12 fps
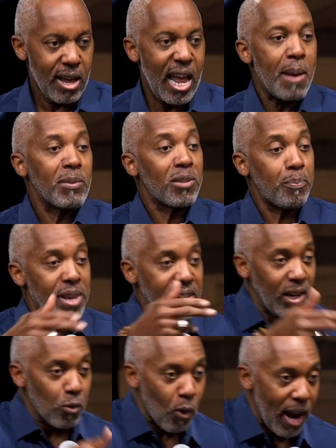I'm
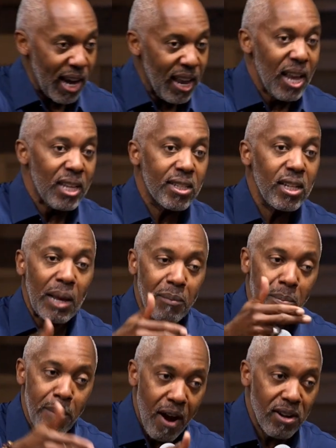speaking right. It seems like
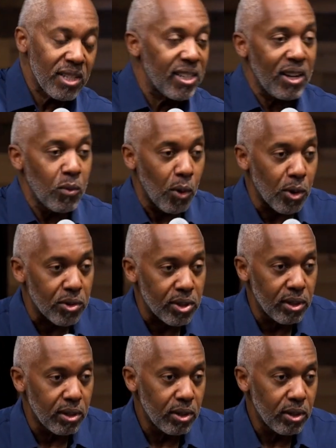my marriage is getting worse.